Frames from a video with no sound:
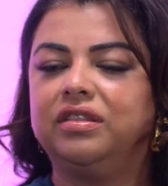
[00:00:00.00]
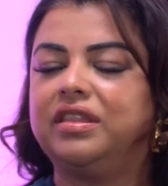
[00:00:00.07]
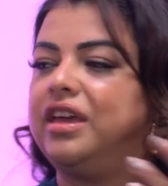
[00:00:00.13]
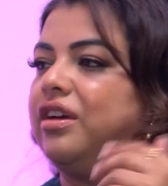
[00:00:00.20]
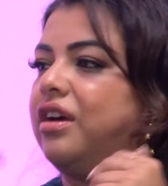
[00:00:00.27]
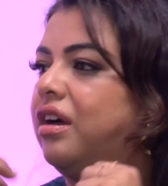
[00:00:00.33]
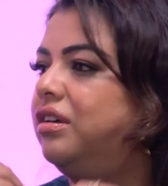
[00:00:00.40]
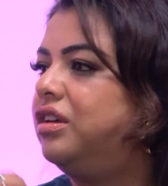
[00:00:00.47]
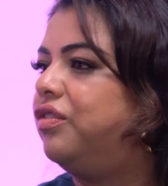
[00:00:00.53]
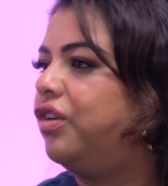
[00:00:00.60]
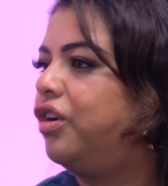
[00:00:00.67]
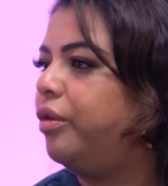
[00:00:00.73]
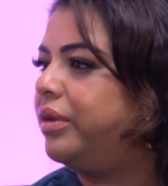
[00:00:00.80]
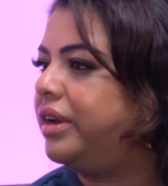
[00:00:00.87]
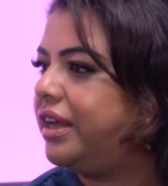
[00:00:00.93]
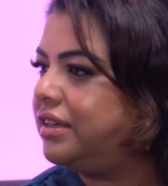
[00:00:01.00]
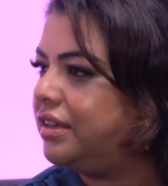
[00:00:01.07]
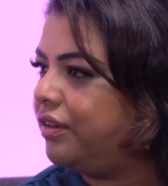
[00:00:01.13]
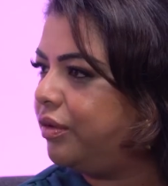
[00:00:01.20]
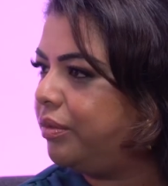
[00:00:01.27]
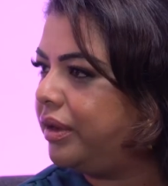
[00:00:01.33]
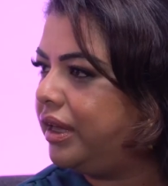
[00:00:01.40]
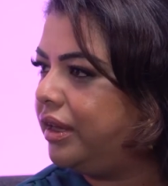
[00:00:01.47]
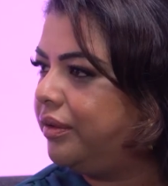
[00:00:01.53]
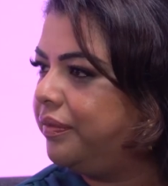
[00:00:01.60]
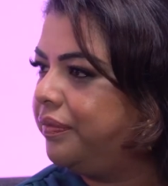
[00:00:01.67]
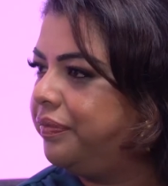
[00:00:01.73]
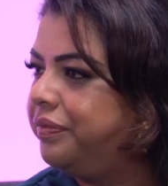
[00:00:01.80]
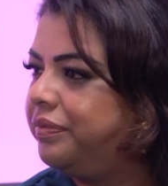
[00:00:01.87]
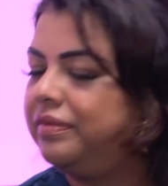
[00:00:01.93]
There you go. You've accommodated everybody.
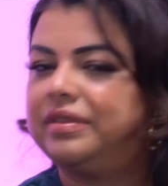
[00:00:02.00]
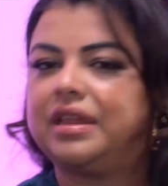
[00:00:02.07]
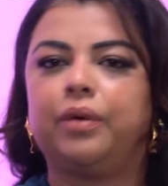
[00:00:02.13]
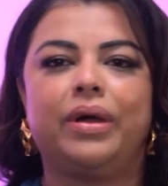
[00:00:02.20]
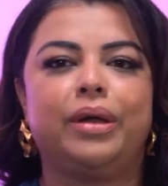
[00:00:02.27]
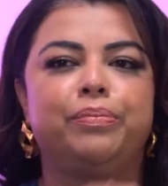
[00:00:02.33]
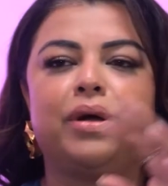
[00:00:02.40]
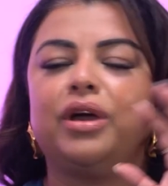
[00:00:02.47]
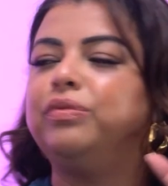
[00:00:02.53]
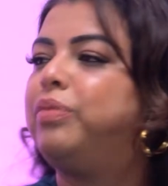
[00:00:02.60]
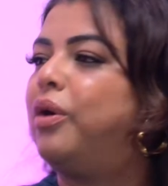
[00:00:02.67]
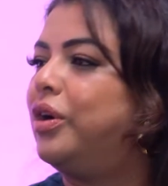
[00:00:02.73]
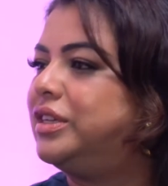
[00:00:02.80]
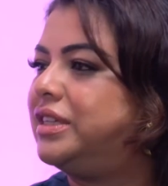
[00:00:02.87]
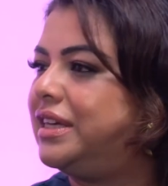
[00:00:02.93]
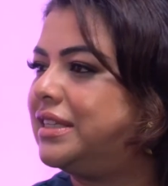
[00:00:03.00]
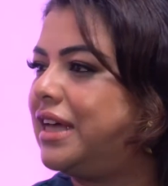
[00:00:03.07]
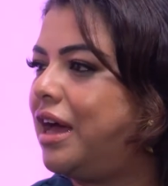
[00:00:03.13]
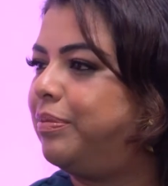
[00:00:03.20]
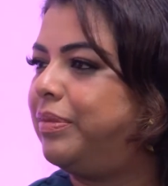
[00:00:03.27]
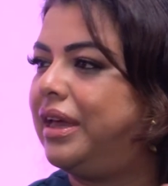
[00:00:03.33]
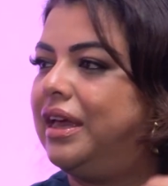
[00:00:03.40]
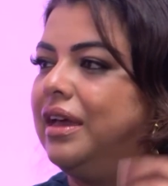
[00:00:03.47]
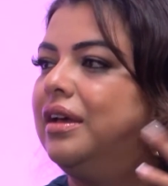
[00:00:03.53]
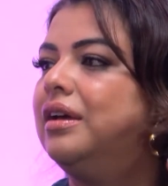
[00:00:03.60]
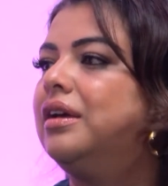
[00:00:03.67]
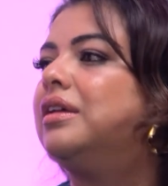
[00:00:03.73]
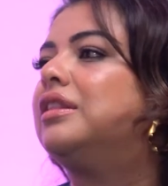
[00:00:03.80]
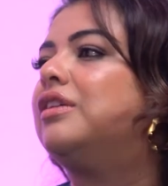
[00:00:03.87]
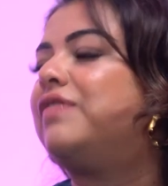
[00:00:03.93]
Right. That way, both parties are happy.
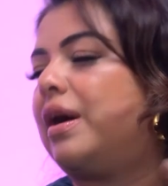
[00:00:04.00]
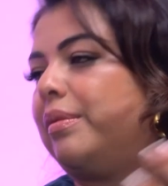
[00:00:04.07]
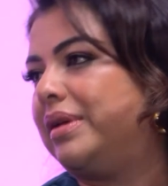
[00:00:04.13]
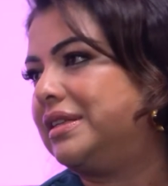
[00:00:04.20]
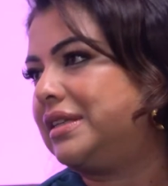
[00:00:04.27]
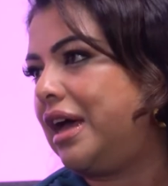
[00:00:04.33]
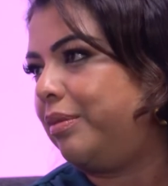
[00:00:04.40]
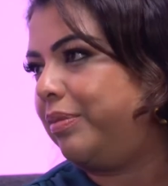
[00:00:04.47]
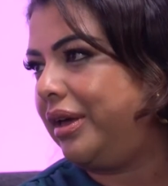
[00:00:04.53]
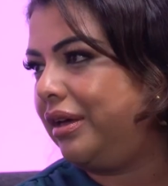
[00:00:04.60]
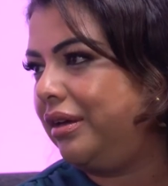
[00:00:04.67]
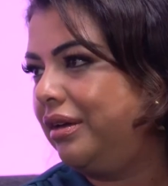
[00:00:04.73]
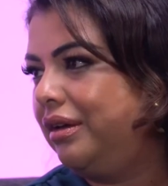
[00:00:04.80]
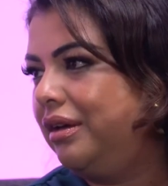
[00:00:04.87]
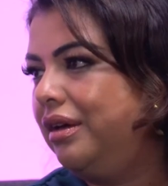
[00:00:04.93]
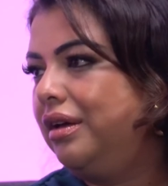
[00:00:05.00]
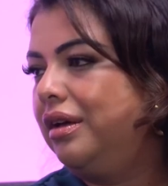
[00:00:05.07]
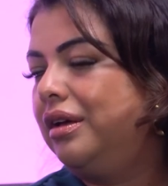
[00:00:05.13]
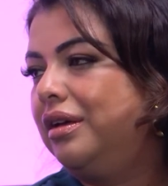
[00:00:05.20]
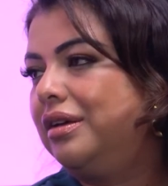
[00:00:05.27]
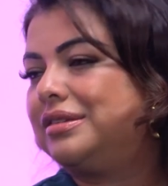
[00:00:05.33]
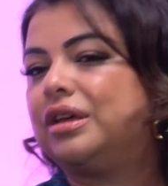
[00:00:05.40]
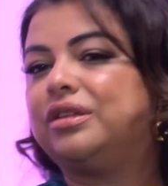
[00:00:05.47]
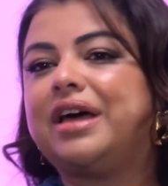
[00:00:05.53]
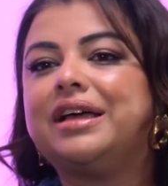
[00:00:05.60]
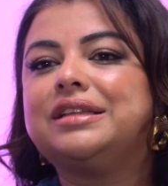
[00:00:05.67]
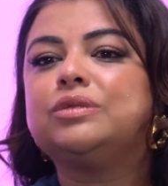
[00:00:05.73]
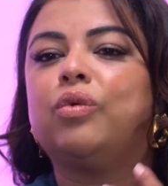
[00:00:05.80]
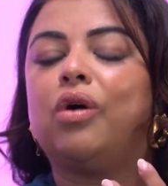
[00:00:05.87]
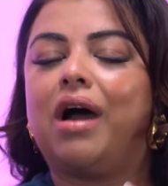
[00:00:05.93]
The families are happy. So
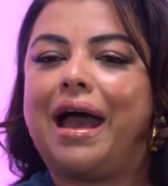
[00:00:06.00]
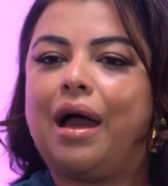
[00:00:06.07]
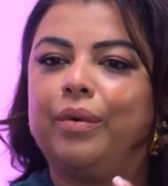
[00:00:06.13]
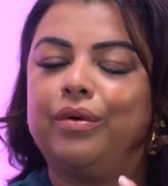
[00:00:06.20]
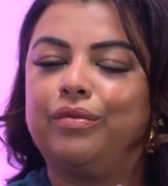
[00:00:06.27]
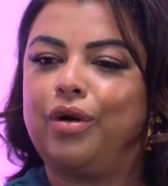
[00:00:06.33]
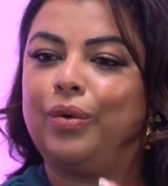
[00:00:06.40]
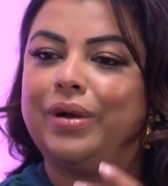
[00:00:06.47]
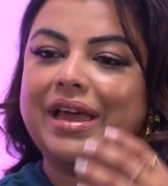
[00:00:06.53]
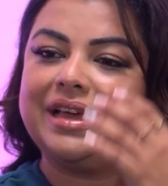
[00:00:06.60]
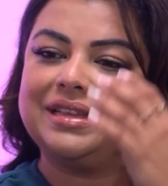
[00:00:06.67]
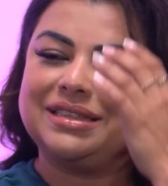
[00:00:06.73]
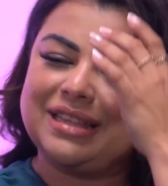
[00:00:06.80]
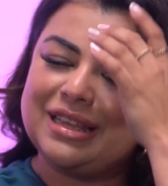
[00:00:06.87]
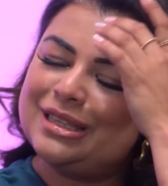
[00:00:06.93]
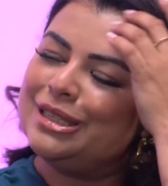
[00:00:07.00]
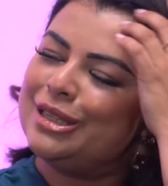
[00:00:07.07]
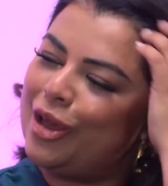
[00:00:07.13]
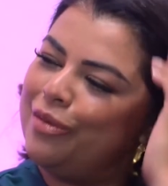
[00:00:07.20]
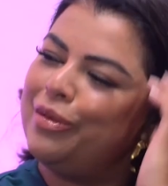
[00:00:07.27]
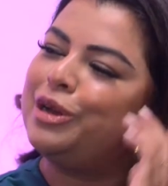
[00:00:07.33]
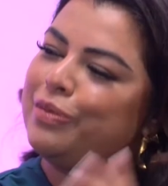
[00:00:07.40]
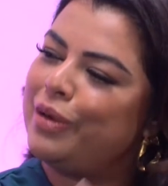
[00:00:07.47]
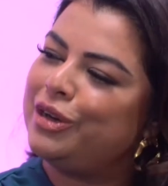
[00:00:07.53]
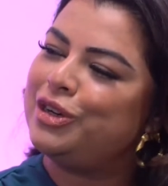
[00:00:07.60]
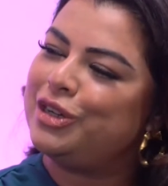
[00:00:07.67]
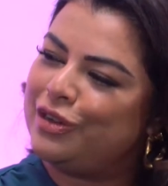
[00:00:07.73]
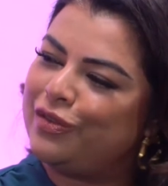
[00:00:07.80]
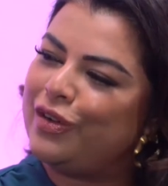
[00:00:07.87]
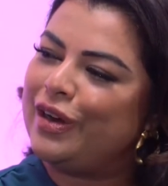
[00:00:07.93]
that's what our role is. There's so much
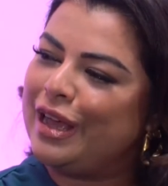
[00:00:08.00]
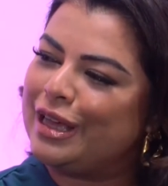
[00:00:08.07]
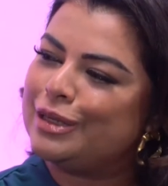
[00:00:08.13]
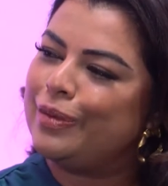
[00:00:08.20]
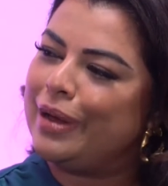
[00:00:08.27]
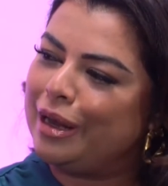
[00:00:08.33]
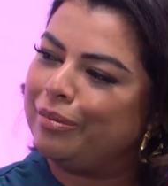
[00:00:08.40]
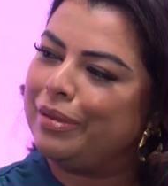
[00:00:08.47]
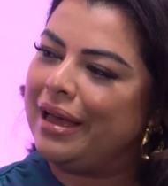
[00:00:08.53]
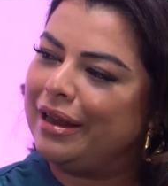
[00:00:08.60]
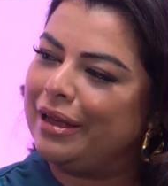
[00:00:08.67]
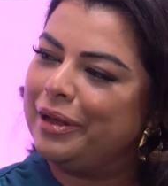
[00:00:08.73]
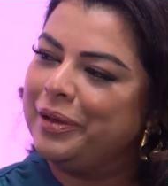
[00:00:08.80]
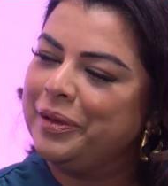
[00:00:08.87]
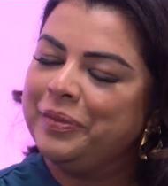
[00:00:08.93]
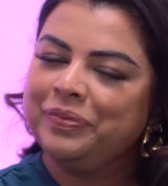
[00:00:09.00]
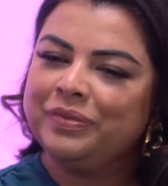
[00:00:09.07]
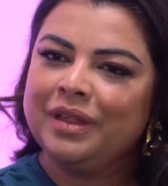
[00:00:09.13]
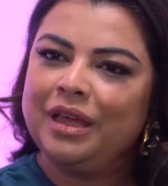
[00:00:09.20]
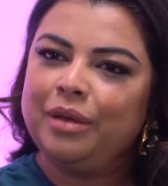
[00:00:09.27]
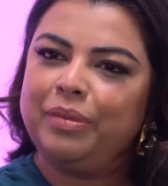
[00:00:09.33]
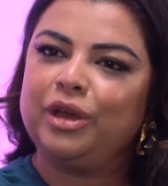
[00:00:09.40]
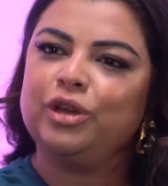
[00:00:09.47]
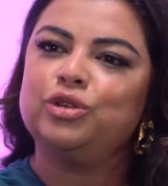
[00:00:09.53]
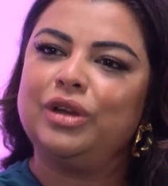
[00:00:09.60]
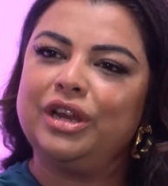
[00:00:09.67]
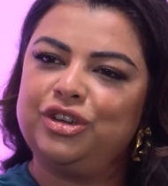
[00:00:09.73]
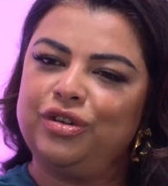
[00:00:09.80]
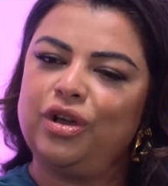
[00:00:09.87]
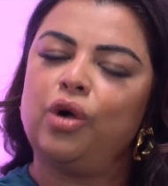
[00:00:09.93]
pressure, Shivani, as a wedding planner. I can imagine. Because you're
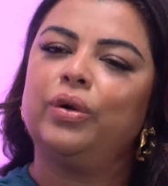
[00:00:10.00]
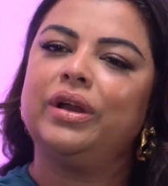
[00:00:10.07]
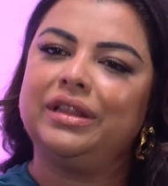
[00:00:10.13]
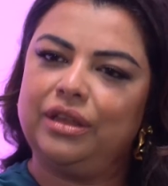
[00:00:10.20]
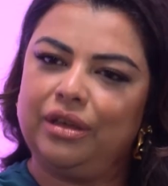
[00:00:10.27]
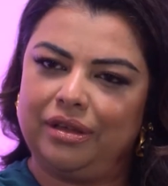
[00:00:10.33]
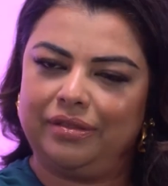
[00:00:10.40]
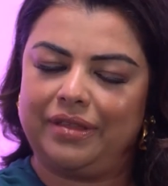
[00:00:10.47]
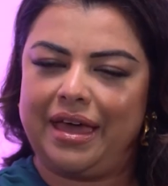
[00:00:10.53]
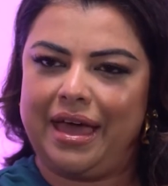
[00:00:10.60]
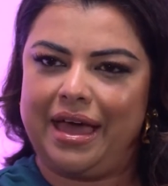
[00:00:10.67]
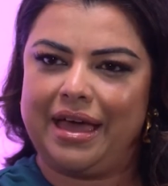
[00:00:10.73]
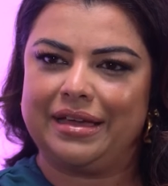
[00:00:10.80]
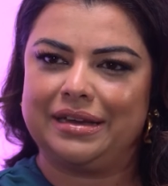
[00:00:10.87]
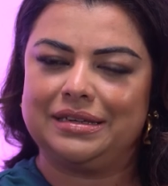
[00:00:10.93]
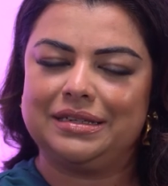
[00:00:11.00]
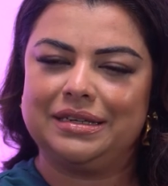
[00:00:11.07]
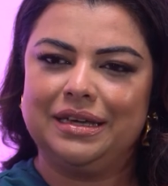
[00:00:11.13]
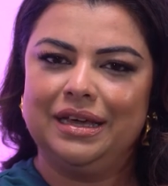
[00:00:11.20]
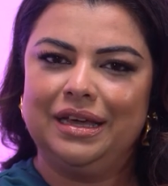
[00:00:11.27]
literally holding the, their hand,